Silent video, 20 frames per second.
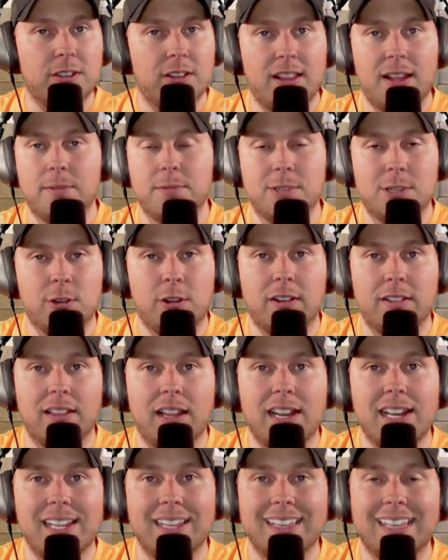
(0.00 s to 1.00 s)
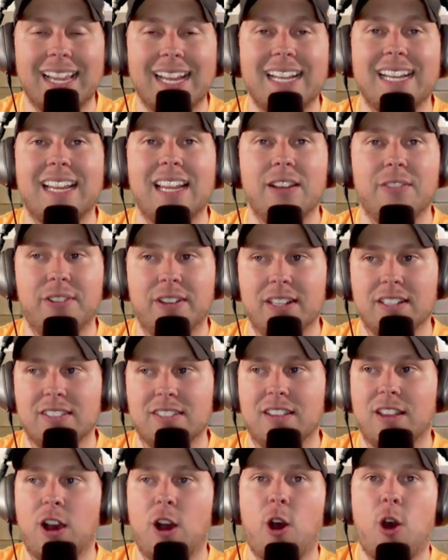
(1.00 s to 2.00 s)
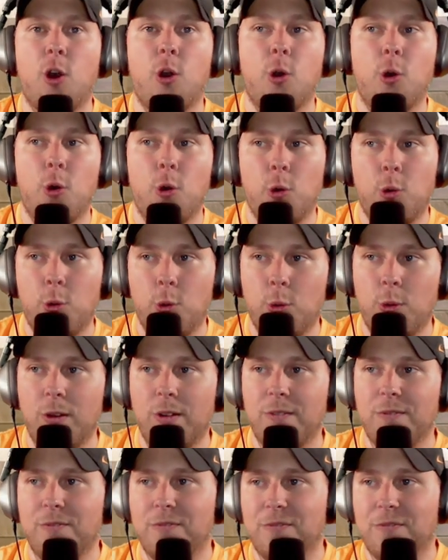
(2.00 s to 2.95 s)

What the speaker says: So that was great. They didn't Lane Kiffin us the whole